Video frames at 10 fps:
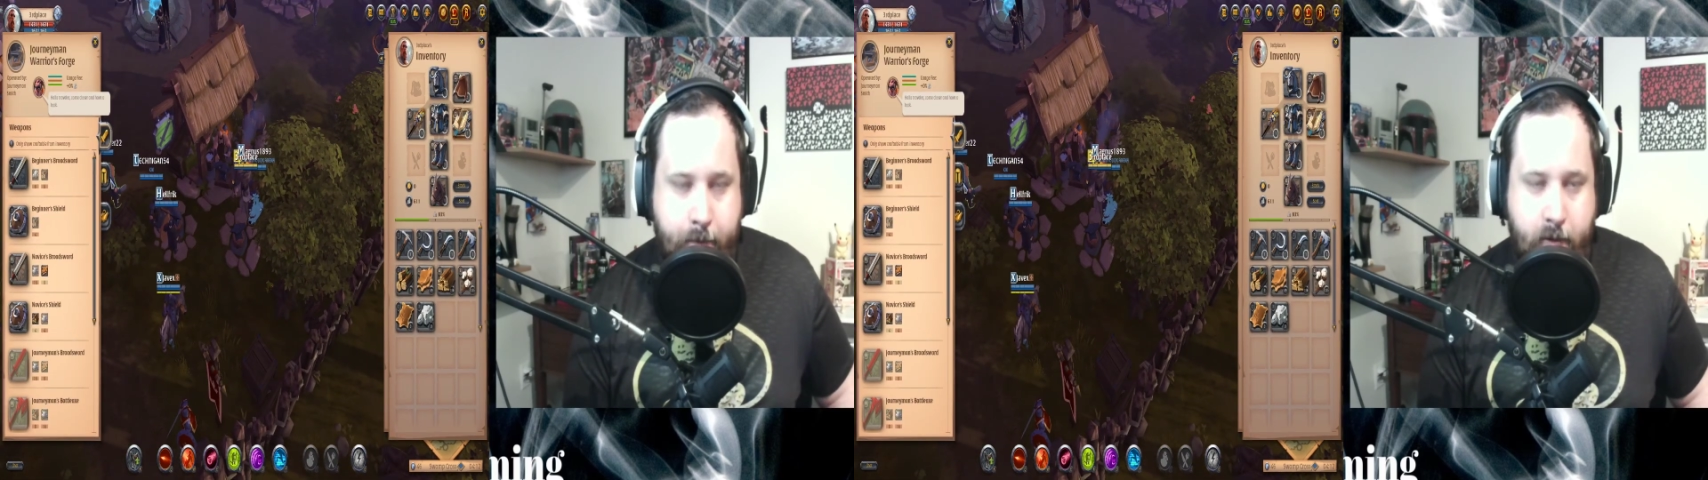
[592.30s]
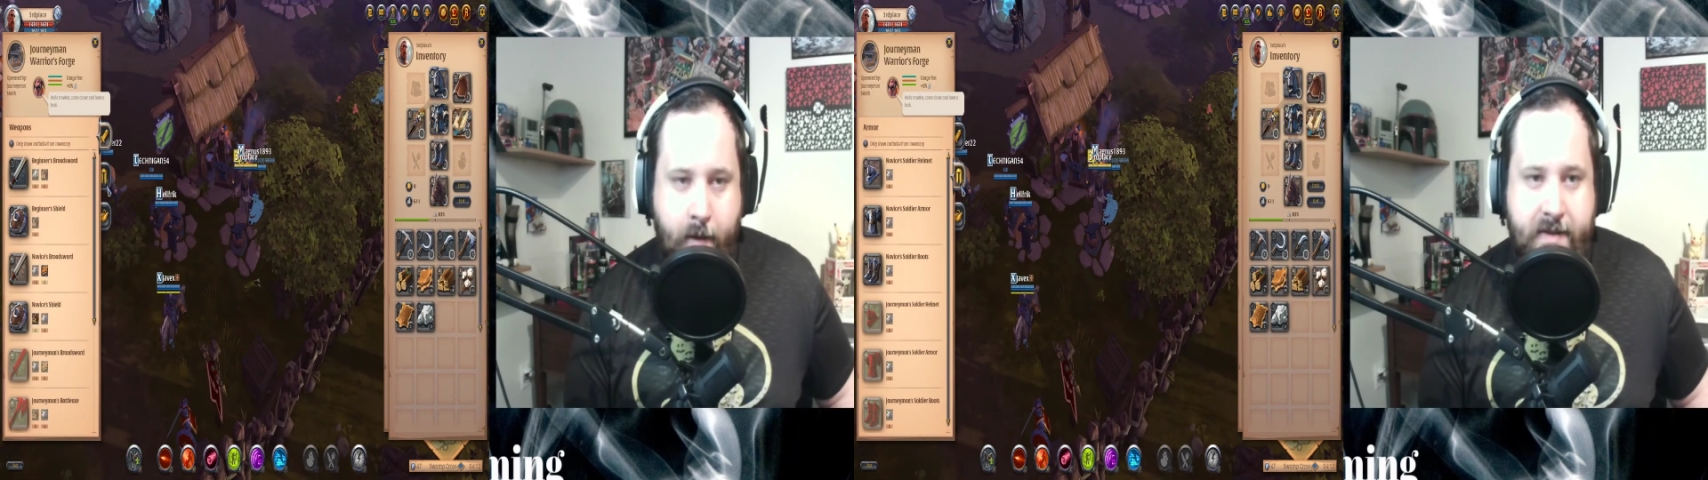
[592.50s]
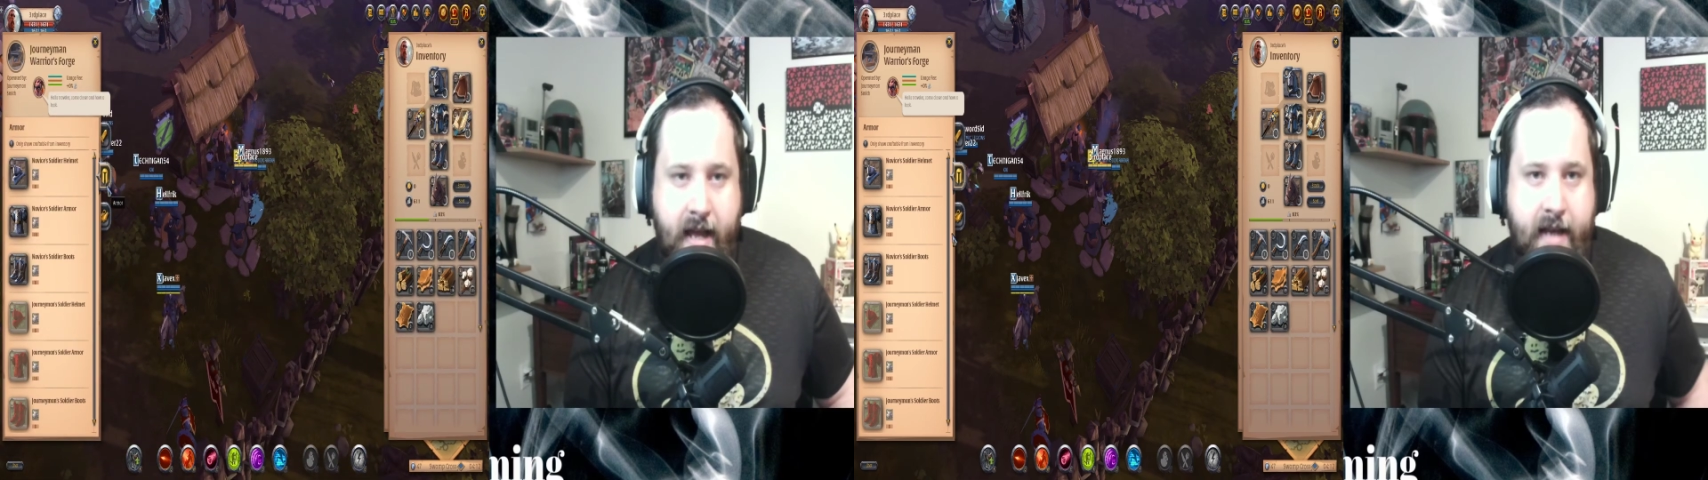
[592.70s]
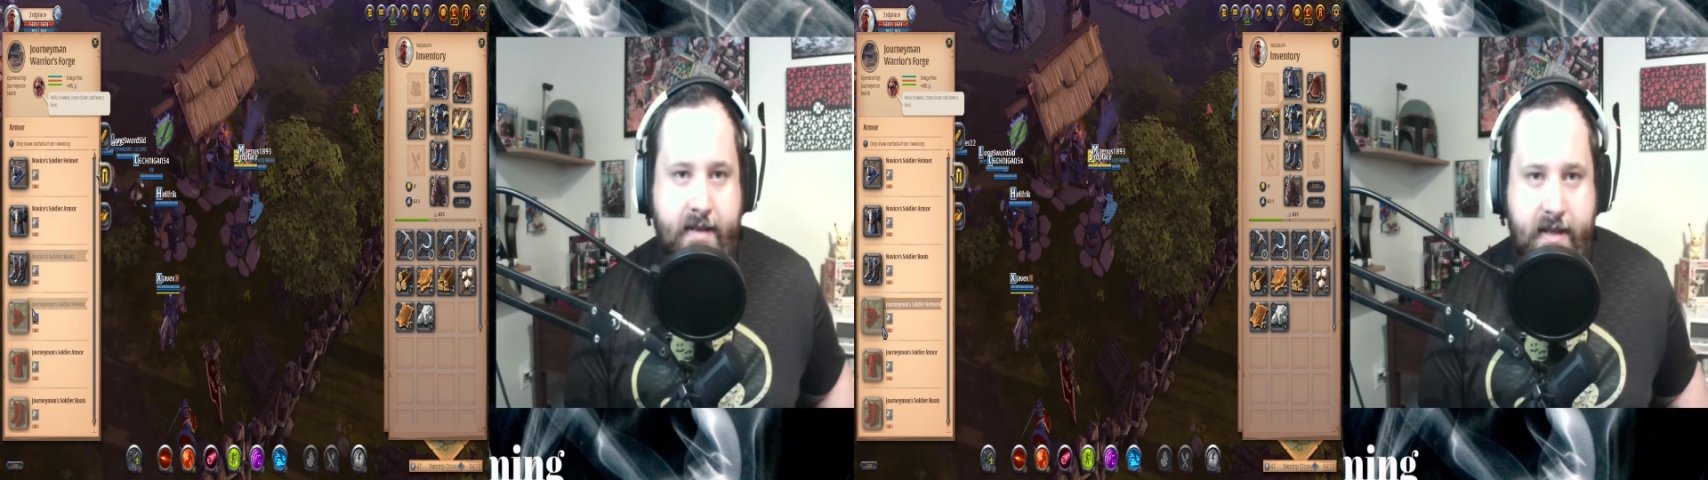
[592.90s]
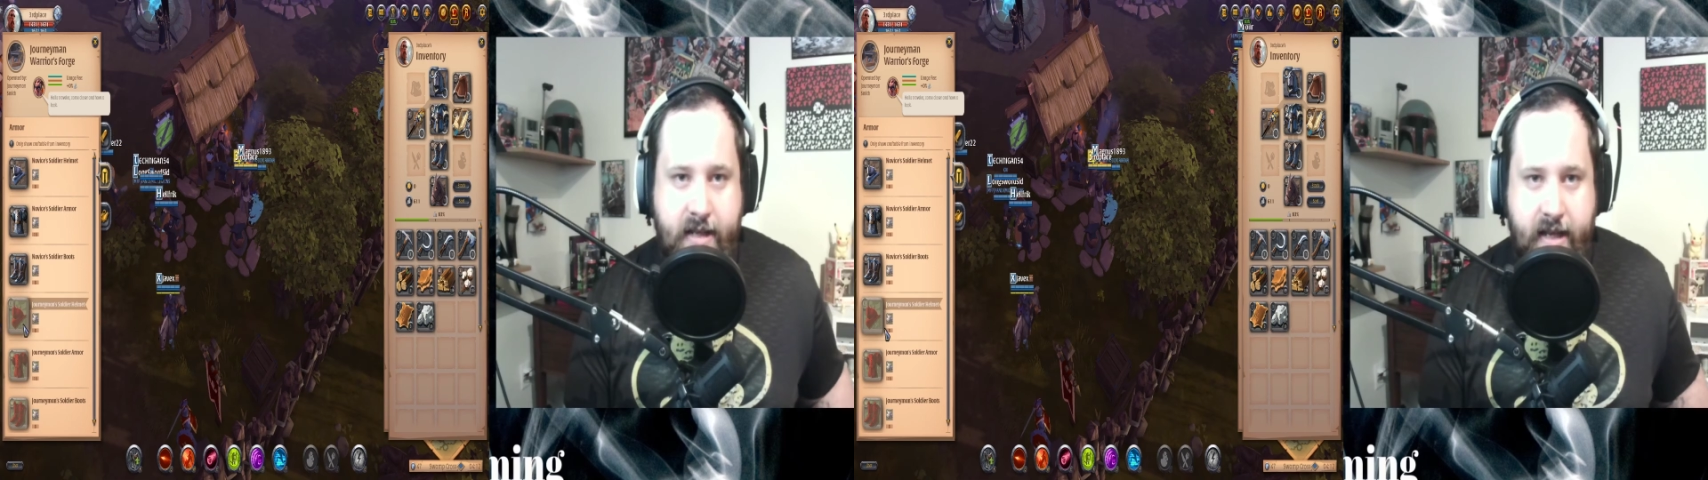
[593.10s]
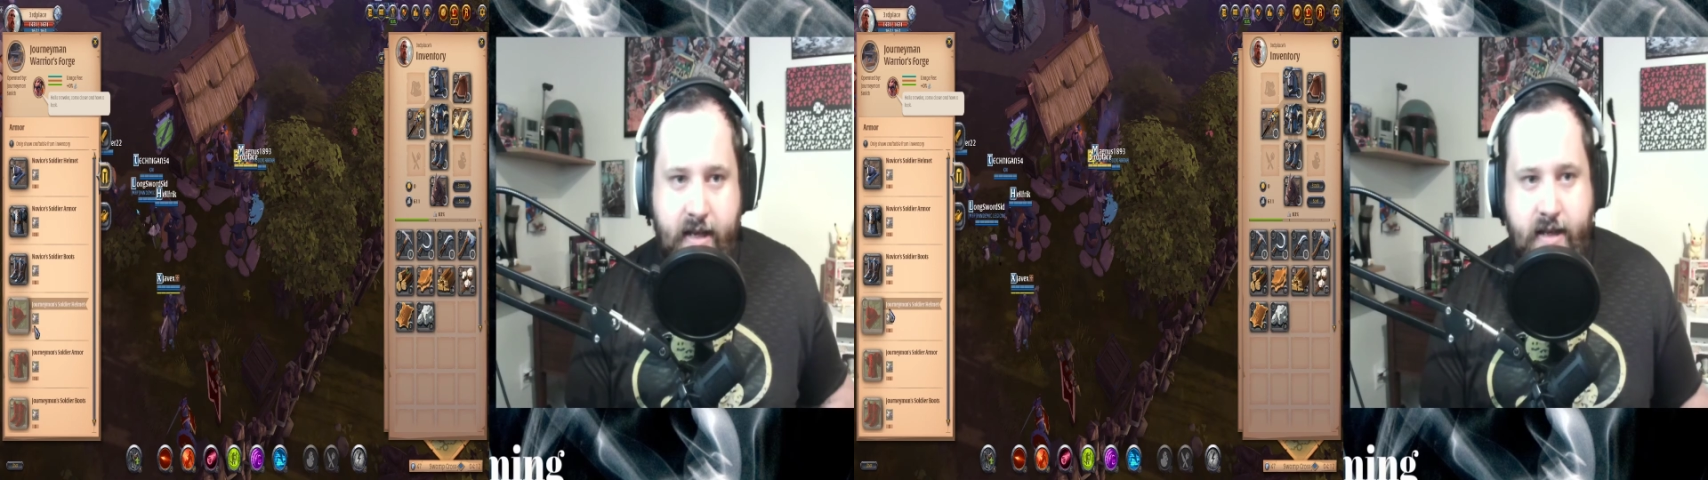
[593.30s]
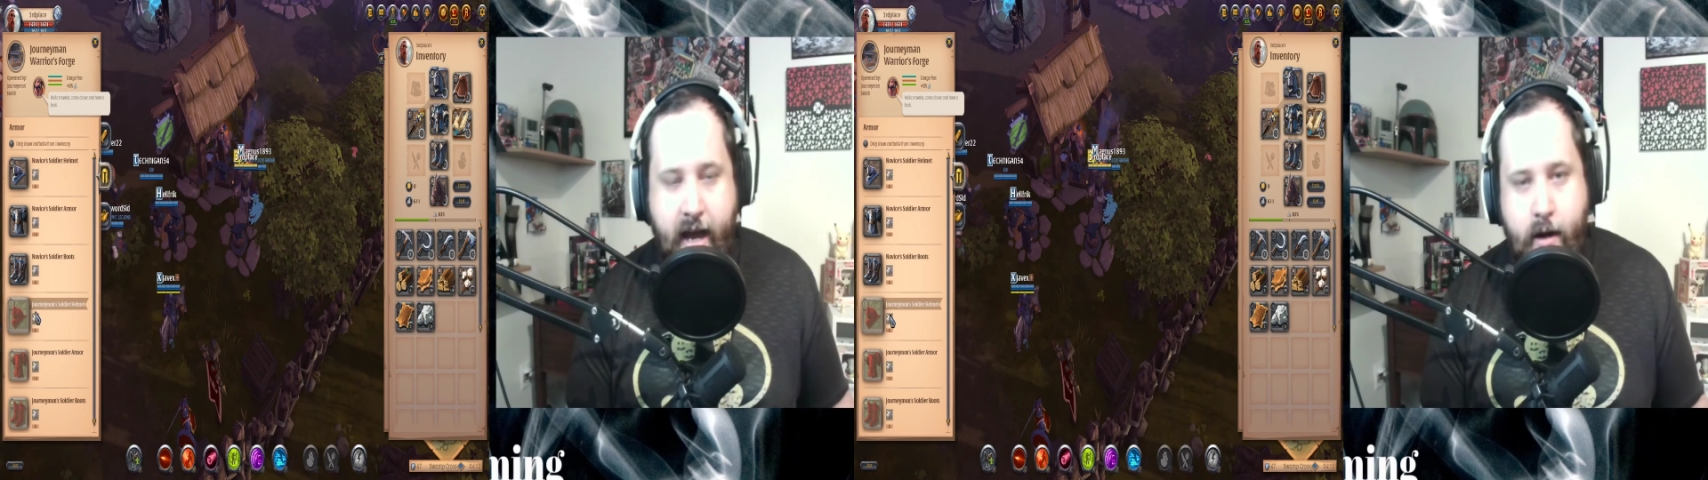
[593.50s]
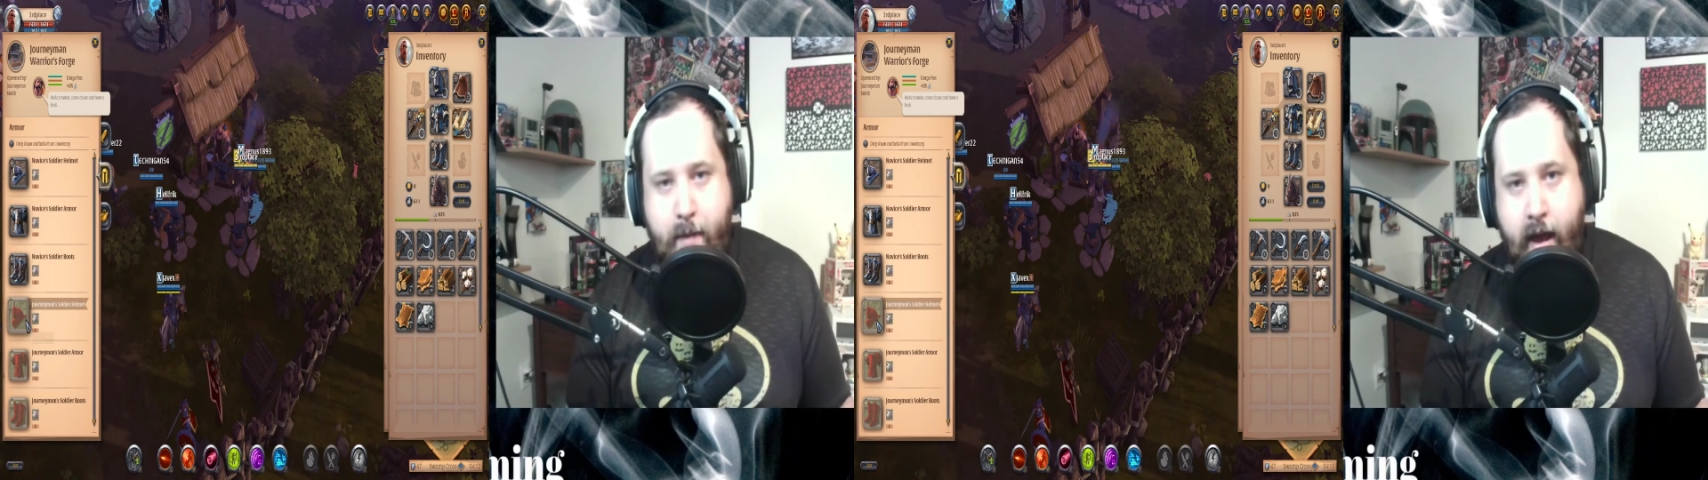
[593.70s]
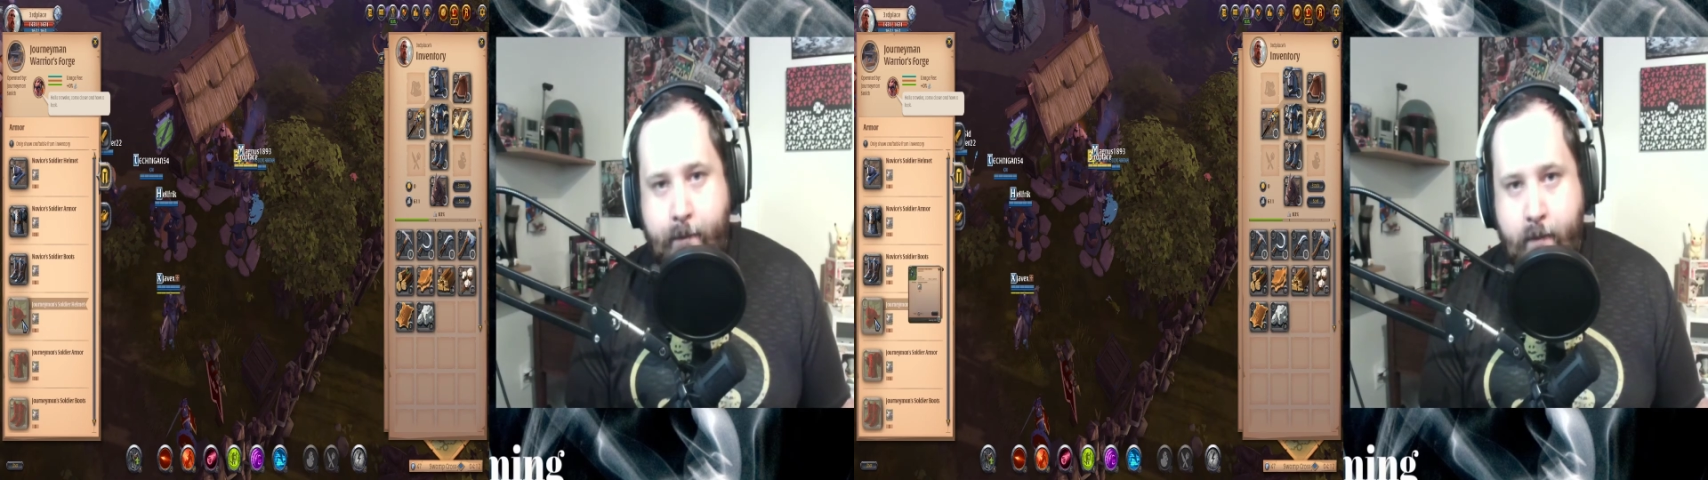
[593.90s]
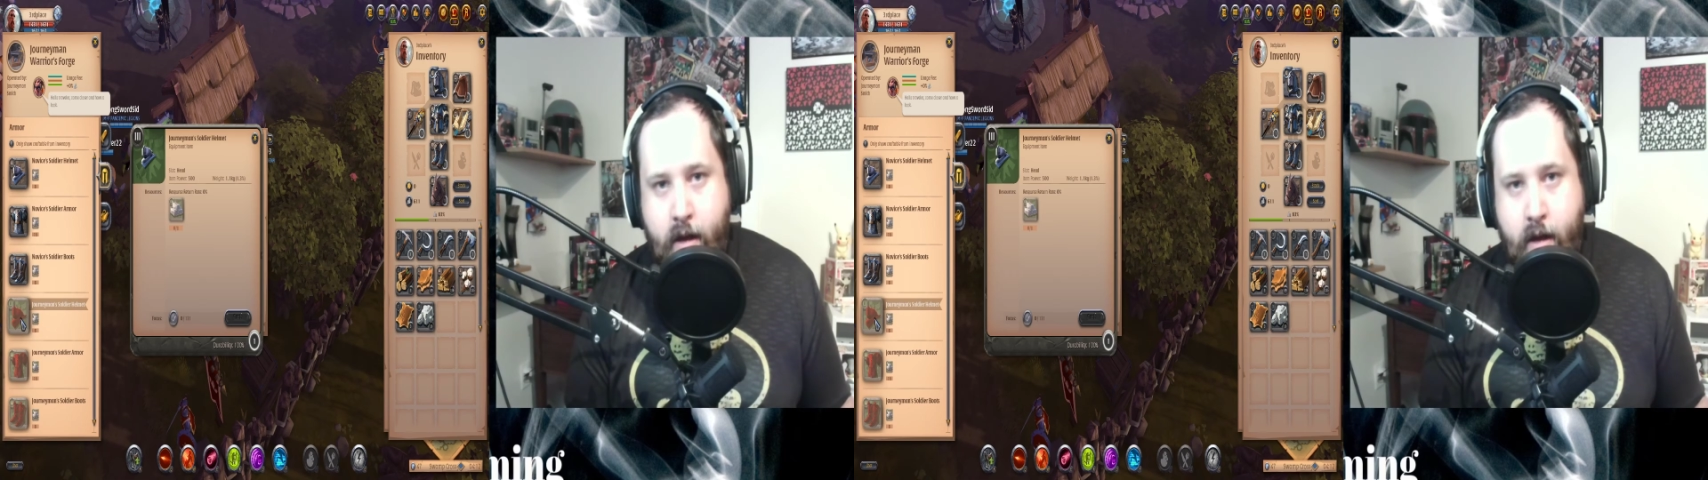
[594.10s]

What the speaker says: comes access to the entire map,